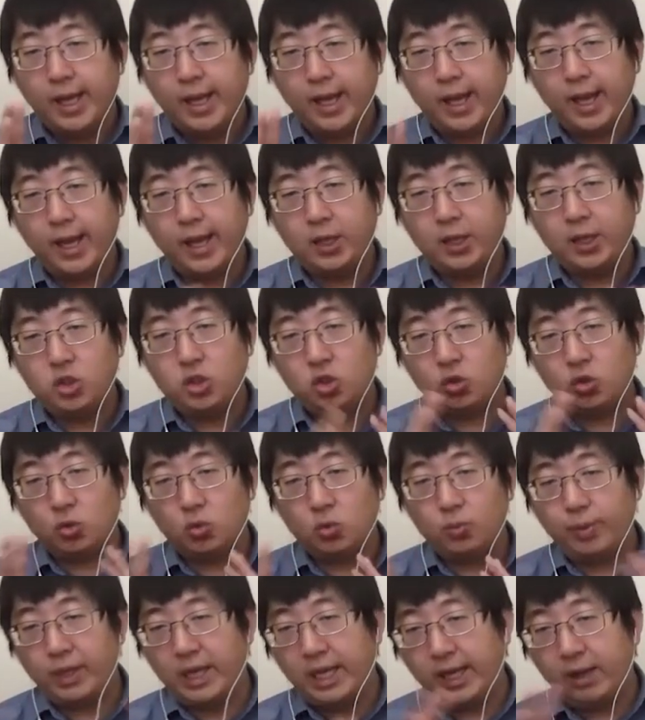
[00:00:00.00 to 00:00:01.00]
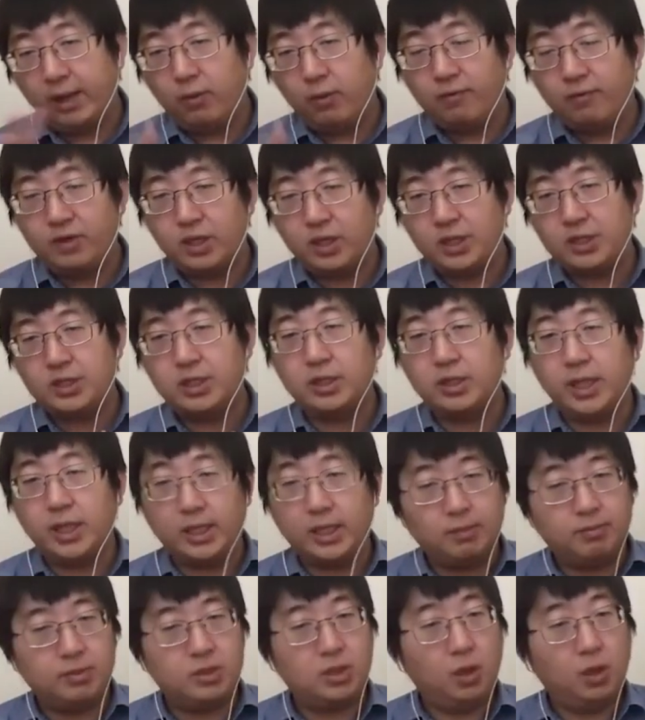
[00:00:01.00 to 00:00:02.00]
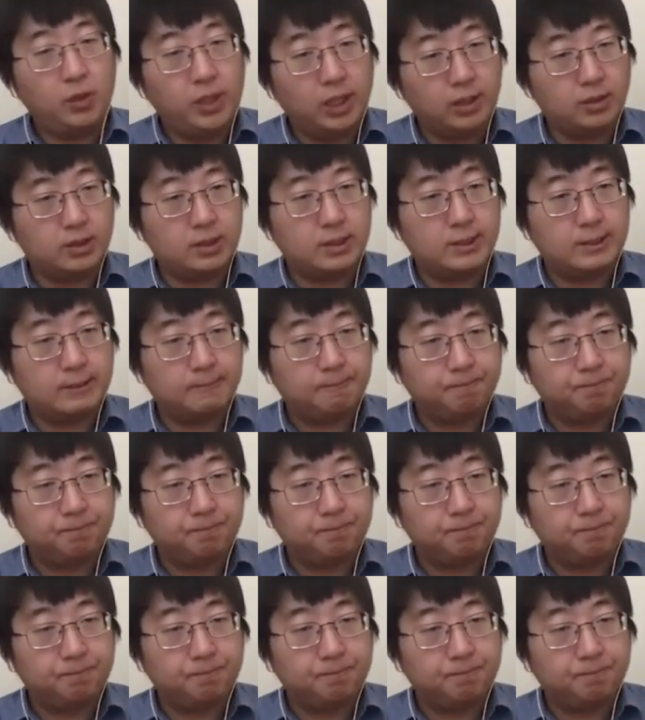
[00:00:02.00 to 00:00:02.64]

and to play with these native tokens.